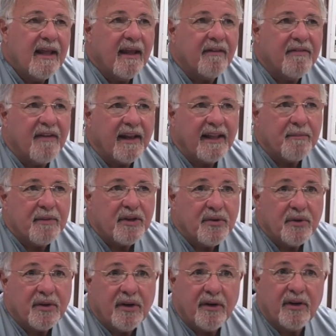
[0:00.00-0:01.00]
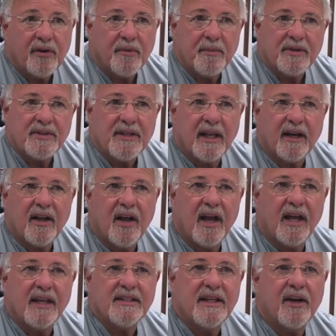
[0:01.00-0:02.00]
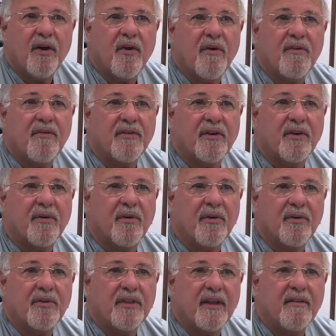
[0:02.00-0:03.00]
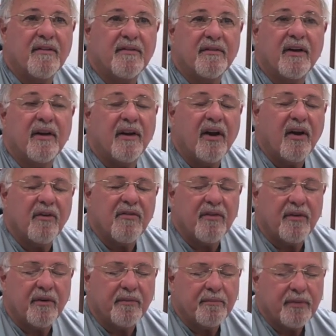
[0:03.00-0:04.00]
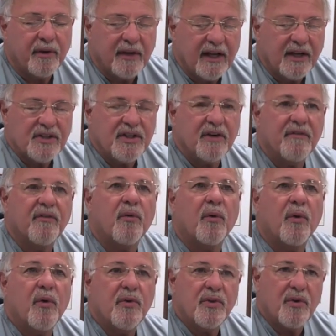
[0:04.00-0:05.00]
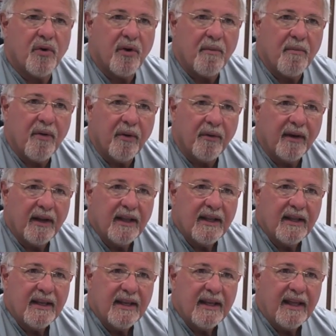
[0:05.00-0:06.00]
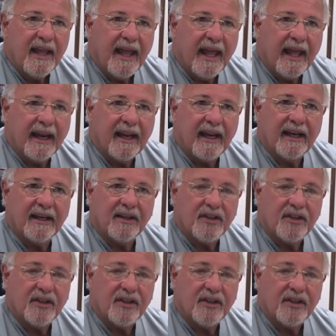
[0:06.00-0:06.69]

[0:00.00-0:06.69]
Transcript: And finally, pituitary tumors can cause an overgrowth of uh, overproduction of growth hormone. And in